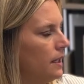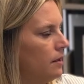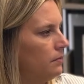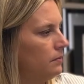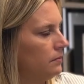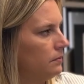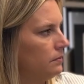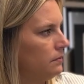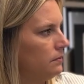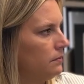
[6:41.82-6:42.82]

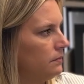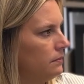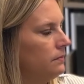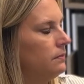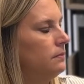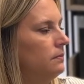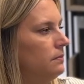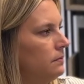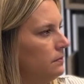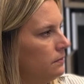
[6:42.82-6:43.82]

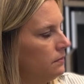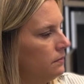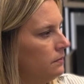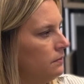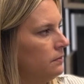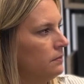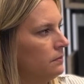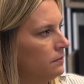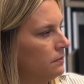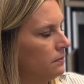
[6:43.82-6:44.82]

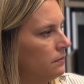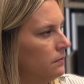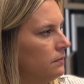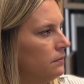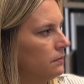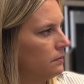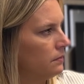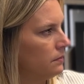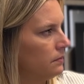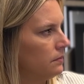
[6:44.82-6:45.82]

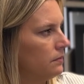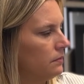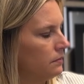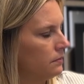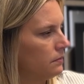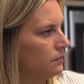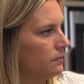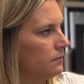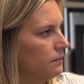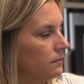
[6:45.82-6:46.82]

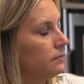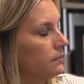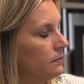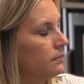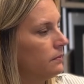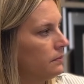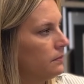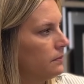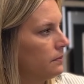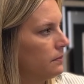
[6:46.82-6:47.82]

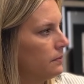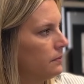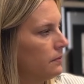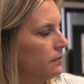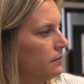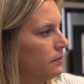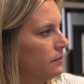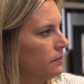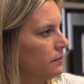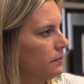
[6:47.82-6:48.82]

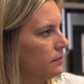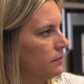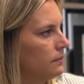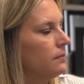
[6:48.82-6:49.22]
This person isn't speaking.